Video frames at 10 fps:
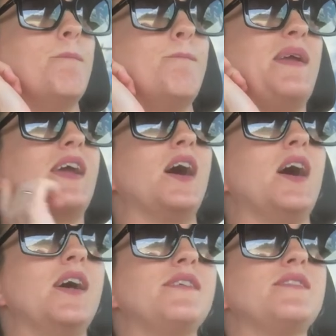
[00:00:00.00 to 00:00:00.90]

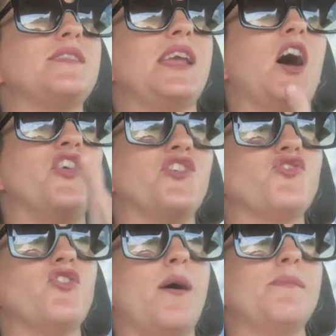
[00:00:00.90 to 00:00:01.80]
because the other
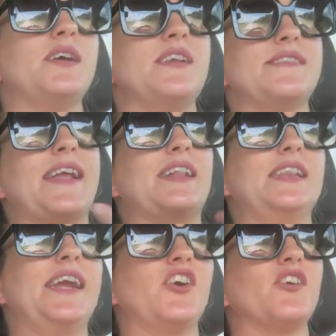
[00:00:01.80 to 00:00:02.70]
trauma is like
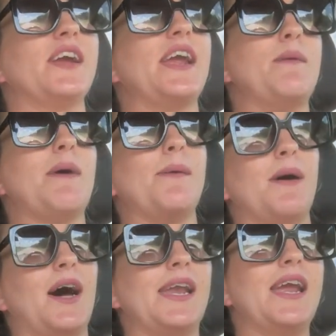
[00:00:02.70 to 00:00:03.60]
lingering in my
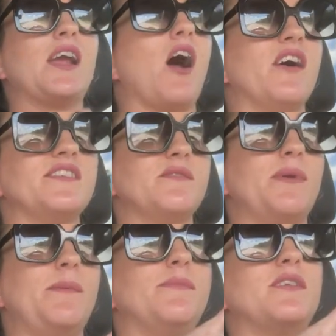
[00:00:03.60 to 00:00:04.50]
body, it causes
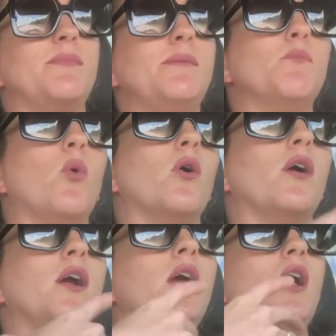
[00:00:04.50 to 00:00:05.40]
me to be
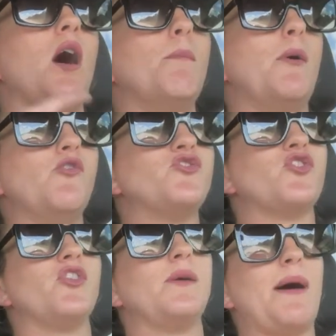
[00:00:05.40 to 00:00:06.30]
more
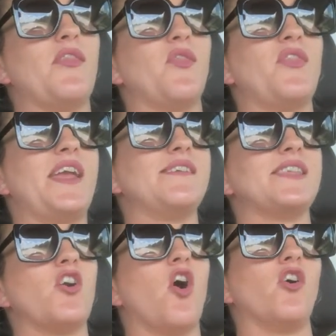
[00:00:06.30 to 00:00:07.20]
emotional about the things
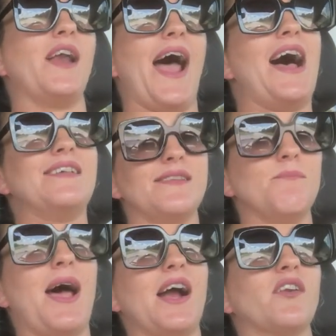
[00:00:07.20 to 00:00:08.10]
that aren't as
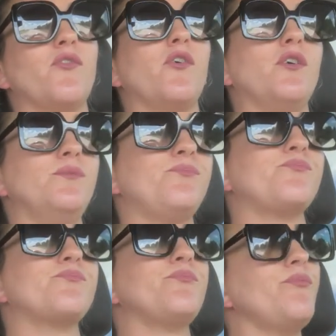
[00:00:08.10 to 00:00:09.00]
impactful.
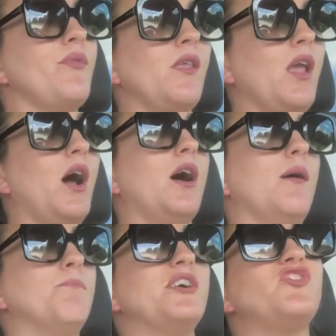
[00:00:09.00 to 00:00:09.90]

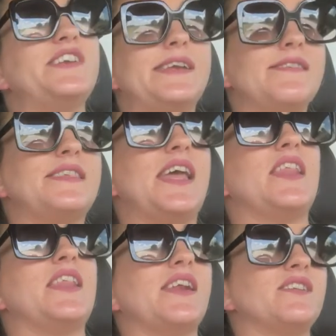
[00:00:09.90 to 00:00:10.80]
Um, but she did say
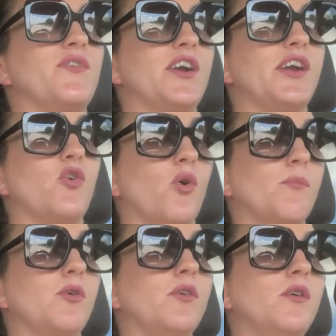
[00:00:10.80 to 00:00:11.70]
that that is very
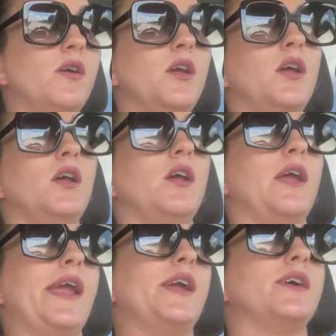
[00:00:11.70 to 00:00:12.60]
normal.
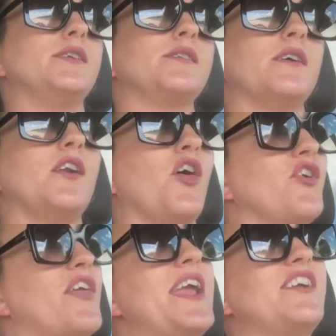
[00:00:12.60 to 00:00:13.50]
And
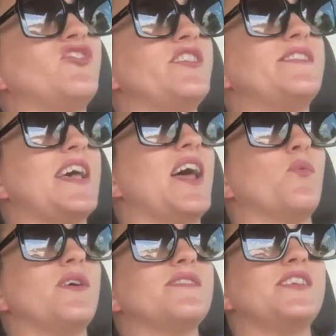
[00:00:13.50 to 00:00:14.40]
another thing she said
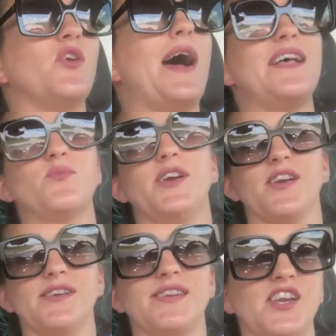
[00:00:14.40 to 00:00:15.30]
was, you know, as we
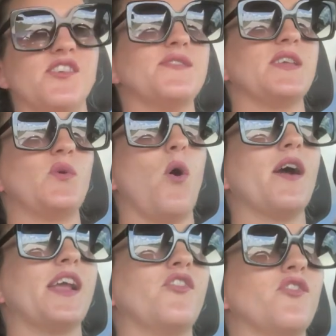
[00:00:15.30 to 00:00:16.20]
were continuously
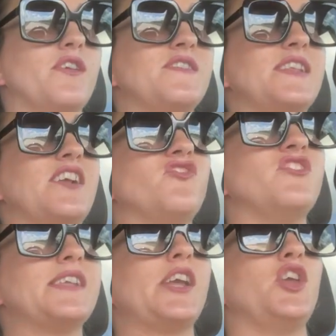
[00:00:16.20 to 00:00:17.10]
walking through these things,
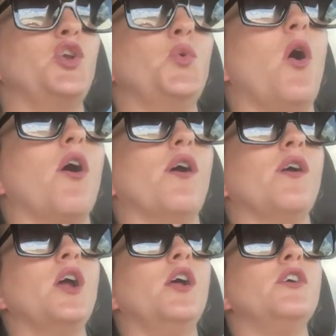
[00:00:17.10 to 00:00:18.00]
she's like, you
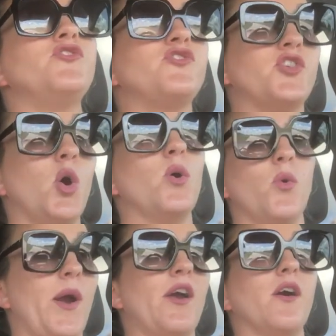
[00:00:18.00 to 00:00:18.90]
are so
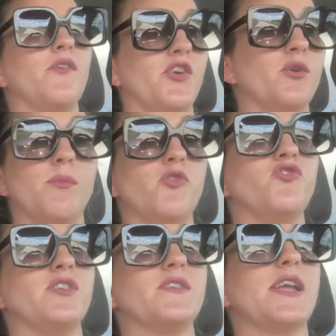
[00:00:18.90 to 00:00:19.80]
aware of your
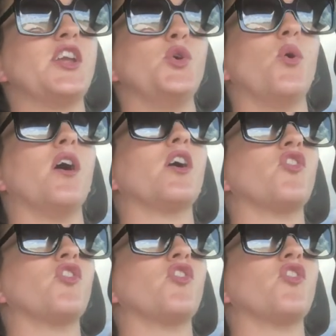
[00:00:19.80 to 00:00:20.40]
emotions. Like, you are